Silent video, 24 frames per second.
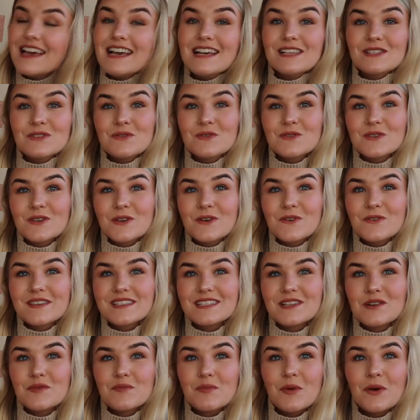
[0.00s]
It's also got these
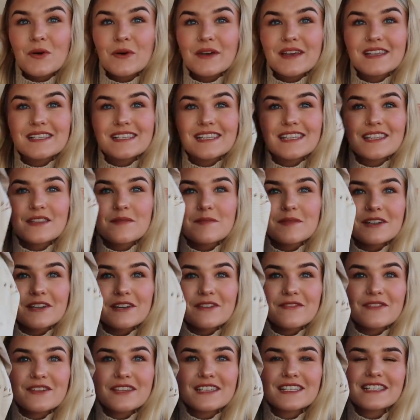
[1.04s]
little pockets in them. I don't know
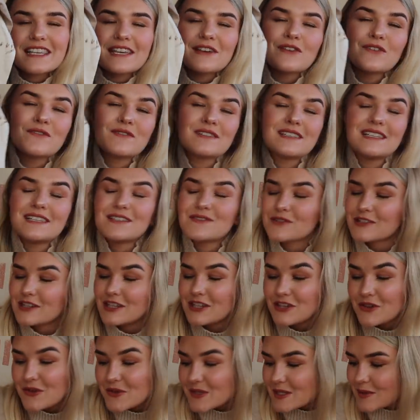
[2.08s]
if you can see. Obviously, he's not gonna
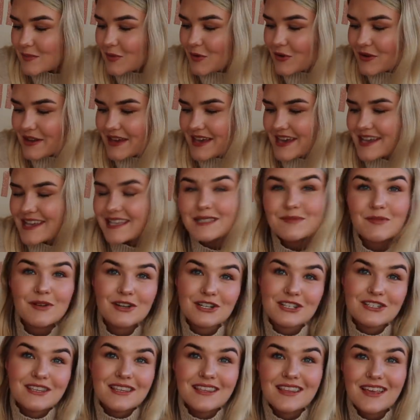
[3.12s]
use the pockets, but I
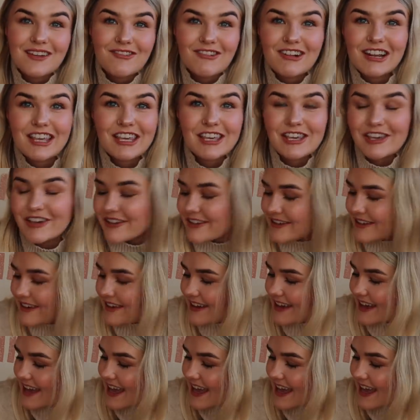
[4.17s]
just think they're really cute.